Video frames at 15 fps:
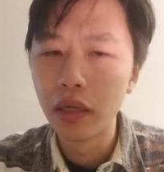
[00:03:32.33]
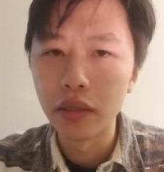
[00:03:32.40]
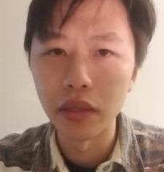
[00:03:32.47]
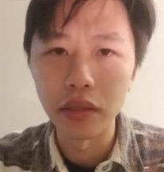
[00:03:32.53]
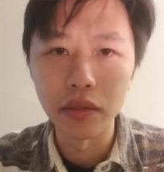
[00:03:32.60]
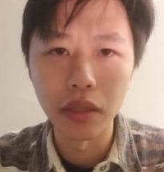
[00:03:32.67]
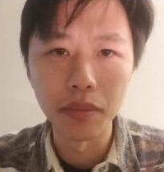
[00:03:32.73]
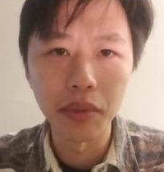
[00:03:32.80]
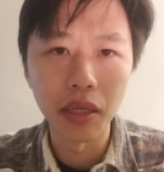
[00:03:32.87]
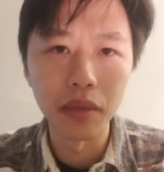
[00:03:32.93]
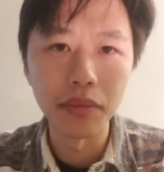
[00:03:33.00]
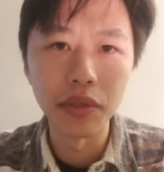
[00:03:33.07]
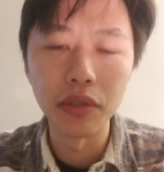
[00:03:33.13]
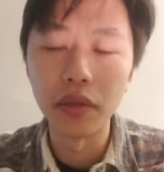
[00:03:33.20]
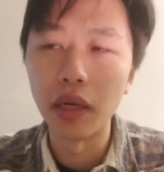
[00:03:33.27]

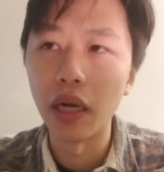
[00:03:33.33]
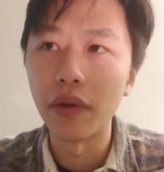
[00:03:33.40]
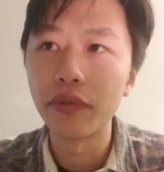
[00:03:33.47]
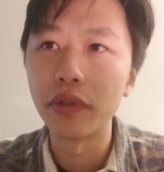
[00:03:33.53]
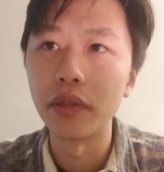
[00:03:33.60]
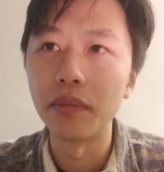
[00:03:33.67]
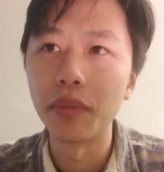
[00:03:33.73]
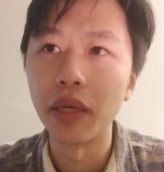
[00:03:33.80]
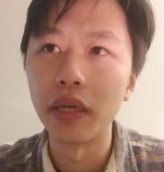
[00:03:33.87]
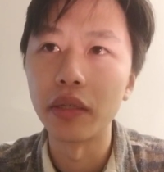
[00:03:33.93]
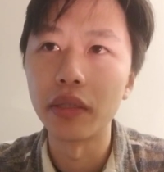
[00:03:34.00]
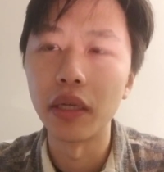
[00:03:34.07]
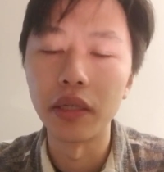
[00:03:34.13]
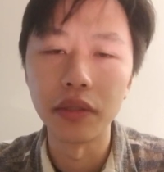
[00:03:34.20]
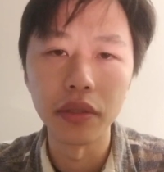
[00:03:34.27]
sometimes you have to pay
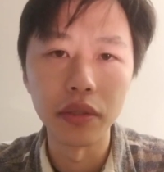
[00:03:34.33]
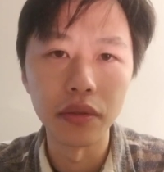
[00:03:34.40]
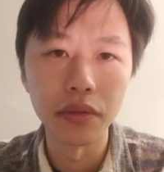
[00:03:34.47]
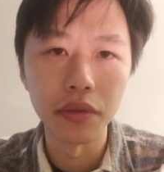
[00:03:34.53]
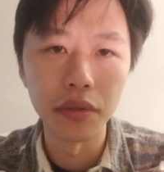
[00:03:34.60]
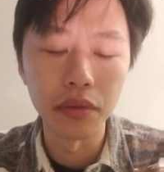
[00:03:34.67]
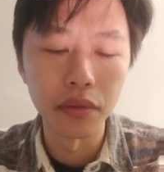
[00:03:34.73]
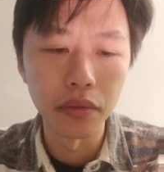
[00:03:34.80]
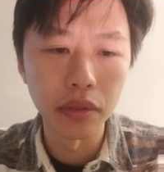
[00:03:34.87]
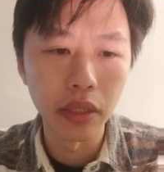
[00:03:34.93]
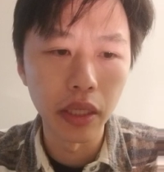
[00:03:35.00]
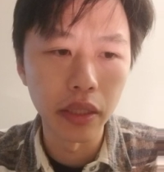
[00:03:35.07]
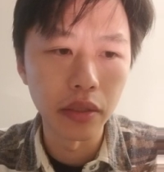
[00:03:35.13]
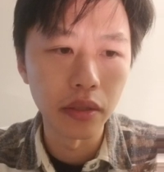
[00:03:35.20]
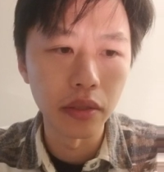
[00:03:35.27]
attention to
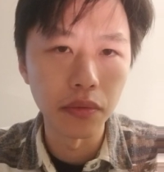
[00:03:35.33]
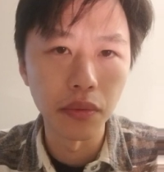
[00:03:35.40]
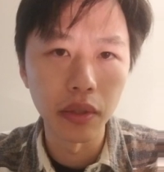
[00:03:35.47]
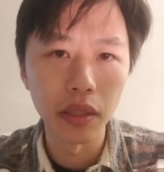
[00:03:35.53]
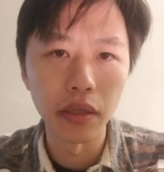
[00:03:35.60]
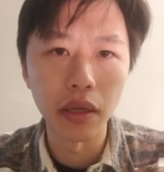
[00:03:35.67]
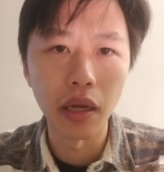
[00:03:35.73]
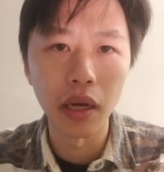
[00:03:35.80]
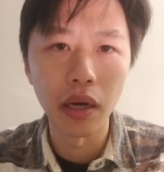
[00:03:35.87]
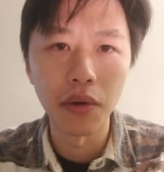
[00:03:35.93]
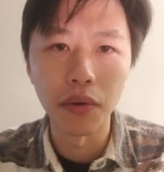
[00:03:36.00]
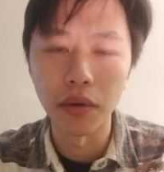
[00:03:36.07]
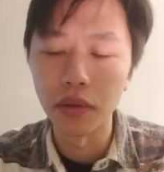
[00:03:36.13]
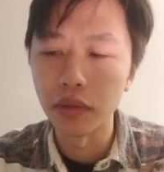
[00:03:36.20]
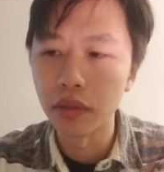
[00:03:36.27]
changes within
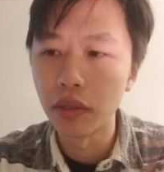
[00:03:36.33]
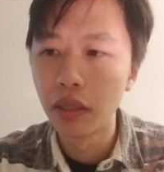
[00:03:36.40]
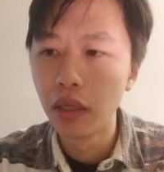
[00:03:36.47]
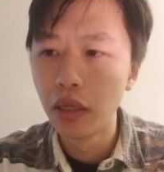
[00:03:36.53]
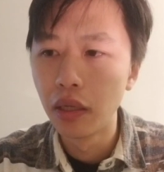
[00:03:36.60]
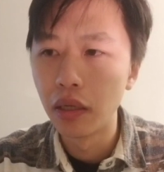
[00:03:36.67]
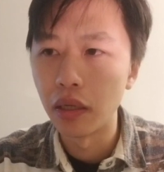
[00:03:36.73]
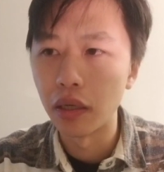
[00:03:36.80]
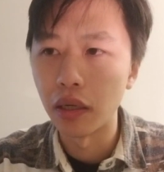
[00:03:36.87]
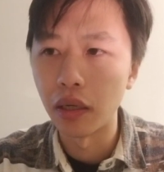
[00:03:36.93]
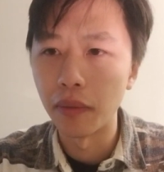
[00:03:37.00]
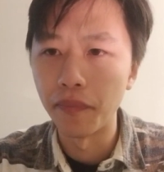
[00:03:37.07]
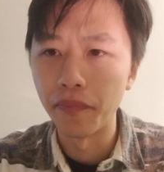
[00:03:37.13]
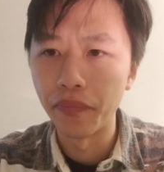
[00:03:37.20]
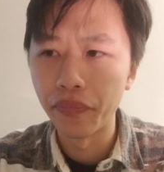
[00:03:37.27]
hours,
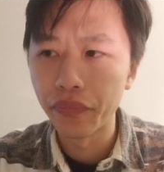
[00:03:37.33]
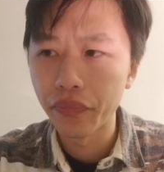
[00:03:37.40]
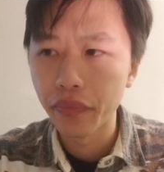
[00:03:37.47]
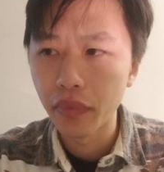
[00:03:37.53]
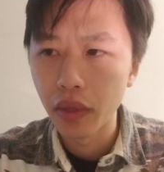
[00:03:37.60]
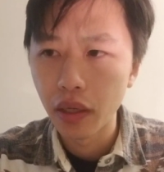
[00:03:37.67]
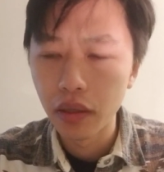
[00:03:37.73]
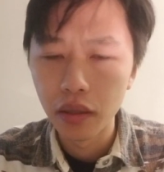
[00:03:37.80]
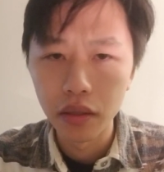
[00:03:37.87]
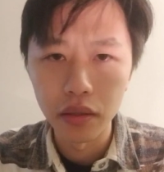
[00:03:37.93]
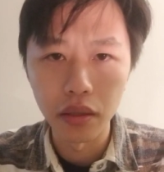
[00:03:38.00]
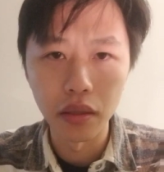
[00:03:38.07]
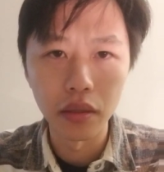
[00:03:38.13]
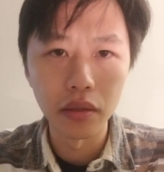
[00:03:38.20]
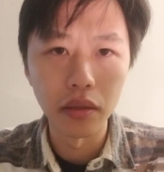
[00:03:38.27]
um,
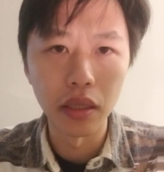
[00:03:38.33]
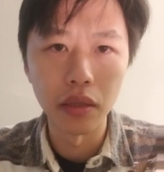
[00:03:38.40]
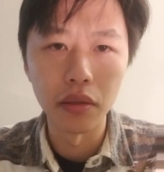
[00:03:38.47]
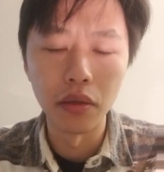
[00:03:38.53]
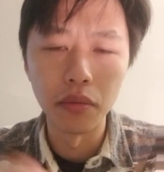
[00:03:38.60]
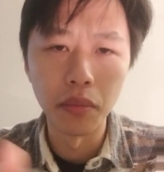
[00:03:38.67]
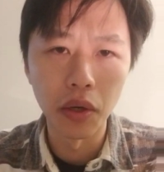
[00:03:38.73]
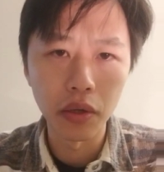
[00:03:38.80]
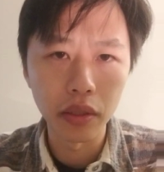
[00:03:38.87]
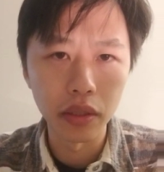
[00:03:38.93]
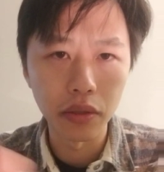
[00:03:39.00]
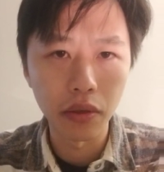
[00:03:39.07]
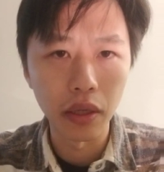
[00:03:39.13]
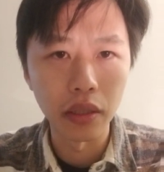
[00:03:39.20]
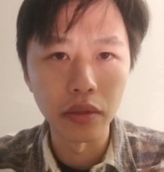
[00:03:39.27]
let alone market
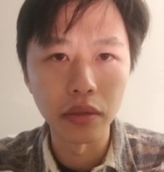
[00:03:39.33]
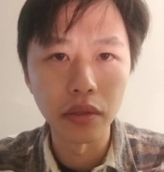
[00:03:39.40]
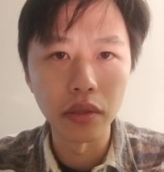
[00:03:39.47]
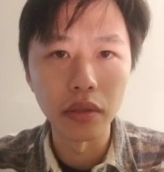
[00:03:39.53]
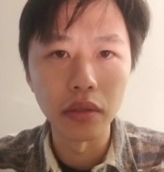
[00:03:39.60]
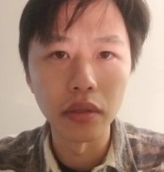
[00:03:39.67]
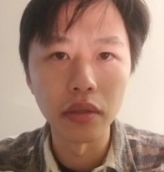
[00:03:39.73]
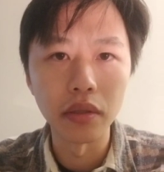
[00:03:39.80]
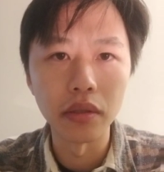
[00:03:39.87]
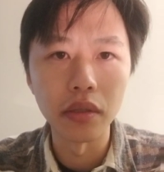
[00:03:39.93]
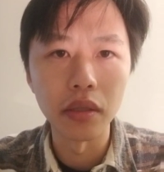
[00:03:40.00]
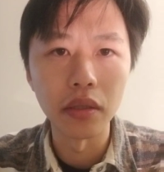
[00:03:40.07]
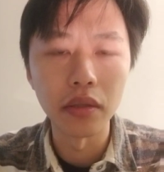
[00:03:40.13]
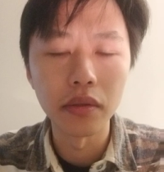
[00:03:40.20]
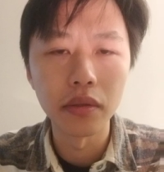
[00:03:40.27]
trends in
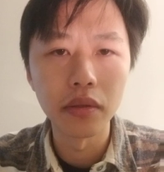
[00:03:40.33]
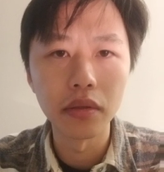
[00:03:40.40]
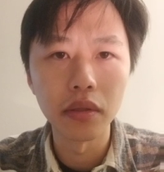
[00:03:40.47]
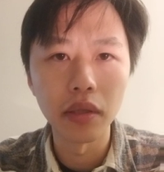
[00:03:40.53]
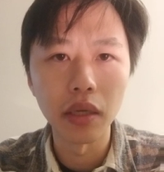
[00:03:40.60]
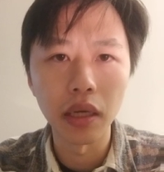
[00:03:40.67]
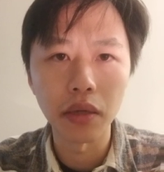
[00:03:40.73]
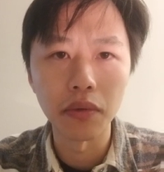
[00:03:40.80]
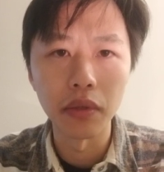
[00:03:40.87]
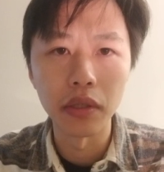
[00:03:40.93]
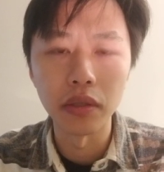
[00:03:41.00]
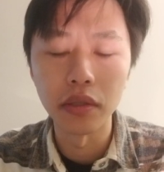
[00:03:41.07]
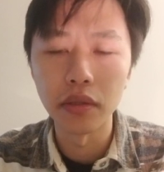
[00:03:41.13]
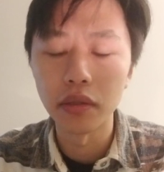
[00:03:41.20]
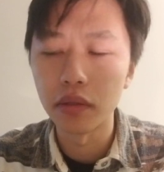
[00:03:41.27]
the
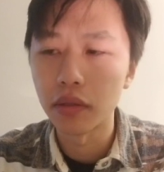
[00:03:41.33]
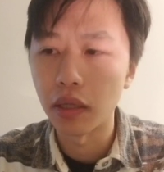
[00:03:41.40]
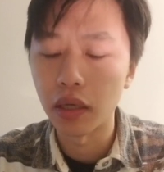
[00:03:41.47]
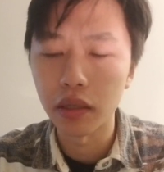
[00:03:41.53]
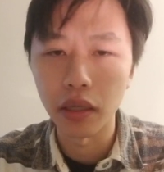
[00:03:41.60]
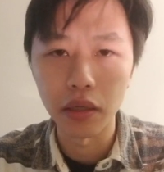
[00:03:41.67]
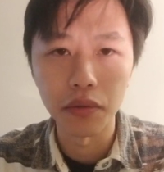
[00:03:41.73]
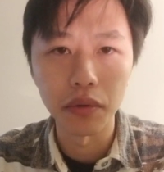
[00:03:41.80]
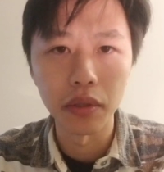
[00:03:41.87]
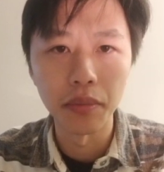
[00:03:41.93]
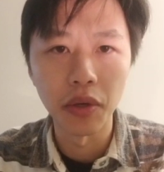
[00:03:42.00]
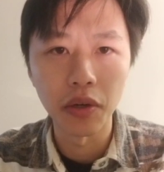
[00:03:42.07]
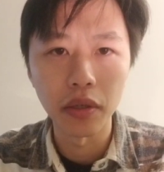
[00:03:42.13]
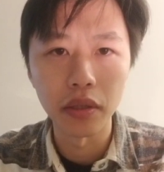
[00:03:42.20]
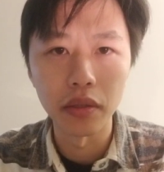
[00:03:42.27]
equities, stock equity
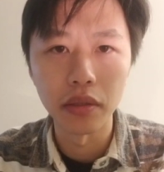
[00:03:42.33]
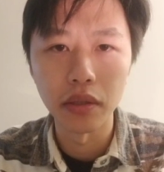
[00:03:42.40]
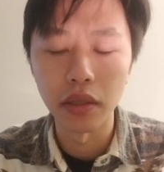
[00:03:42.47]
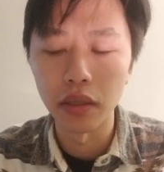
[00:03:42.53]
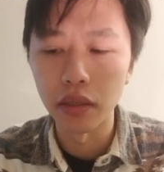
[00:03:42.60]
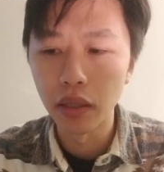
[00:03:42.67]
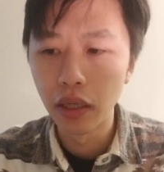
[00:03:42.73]
markets that